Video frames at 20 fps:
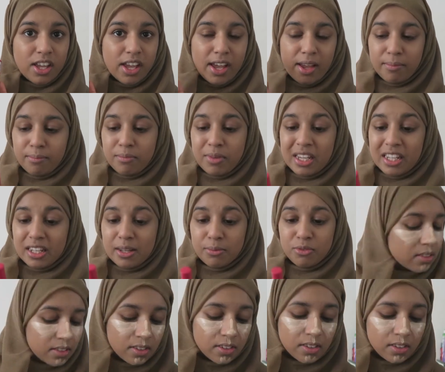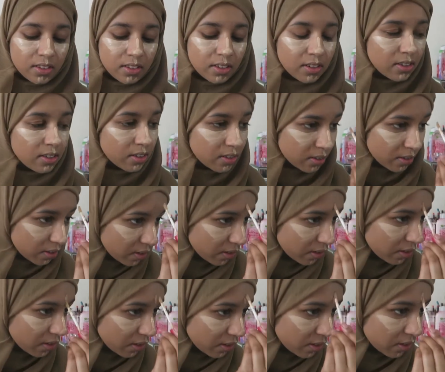medium shade as well, just
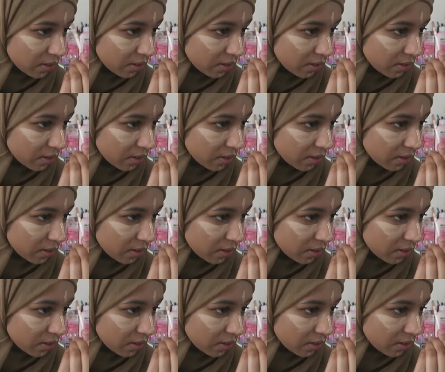because I